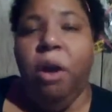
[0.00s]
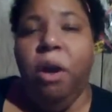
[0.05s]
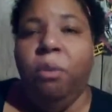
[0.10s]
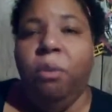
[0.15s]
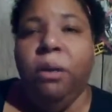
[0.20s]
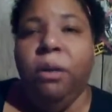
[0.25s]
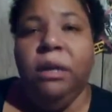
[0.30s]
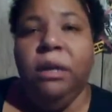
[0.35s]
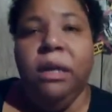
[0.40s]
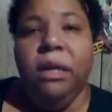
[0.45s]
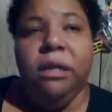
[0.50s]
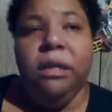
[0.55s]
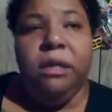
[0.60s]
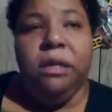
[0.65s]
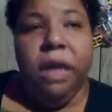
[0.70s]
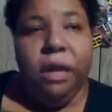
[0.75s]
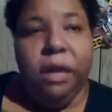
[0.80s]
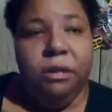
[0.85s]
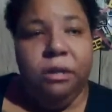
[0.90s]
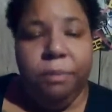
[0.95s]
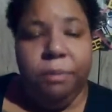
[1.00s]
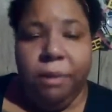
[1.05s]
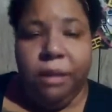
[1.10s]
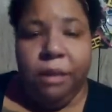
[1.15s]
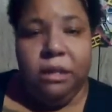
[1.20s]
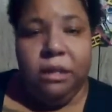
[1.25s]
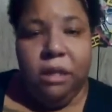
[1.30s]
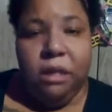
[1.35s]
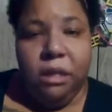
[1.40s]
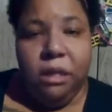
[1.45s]
and we need to
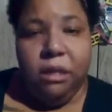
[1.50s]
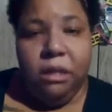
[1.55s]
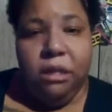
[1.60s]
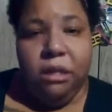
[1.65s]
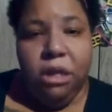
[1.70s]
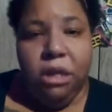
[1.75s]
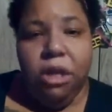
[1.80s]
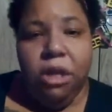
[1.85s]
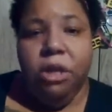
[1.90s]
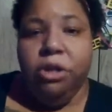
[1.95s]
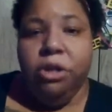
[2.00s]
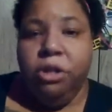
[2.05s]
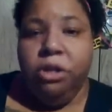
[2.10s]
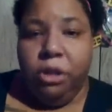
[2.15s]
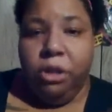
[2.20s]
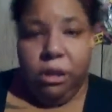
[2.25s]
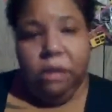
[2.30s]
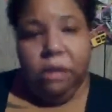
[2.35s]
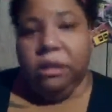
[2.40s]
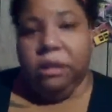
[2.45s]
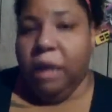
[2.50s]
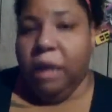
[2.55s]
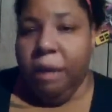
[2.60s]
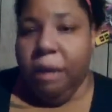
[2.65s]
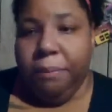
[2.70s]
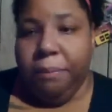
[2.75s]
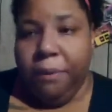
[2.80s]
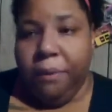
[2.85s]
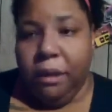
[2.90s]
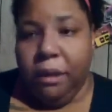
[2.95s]
express this to these
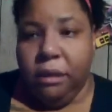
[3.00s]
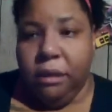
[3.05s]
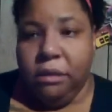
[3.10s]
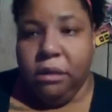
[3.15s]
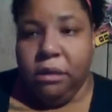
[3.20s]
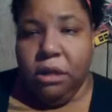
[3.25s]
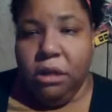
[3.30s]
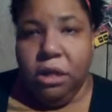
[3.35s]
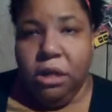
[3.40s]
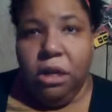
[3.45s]
companies.